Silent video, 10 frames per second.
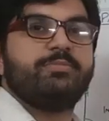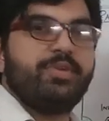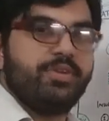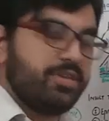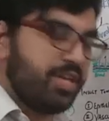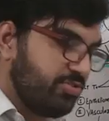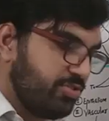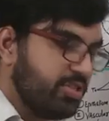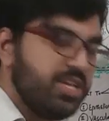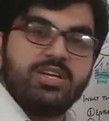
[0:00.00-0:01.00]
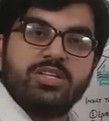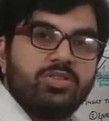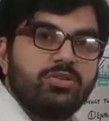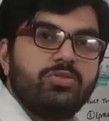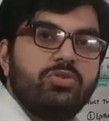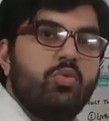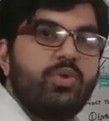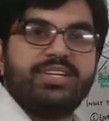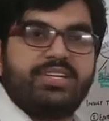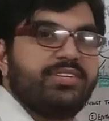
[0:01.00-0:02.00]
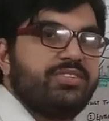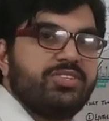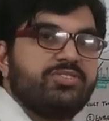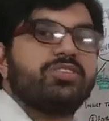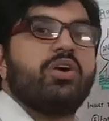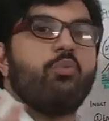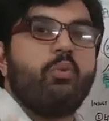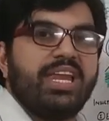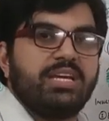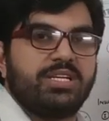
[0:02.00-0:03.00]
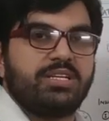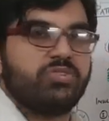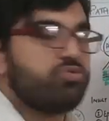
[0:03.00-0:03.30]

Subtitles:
of the cases the ventilator is not available,